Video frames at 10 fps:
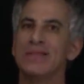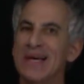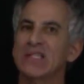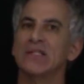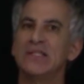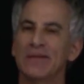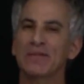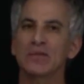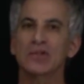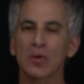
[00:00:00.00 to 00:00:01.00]
That's a
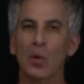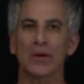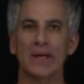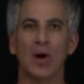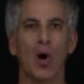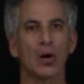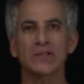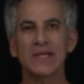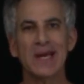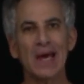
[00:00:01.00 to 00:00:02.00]
different story
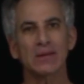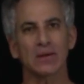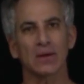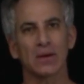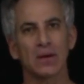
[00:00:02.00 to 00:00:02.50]
altogether.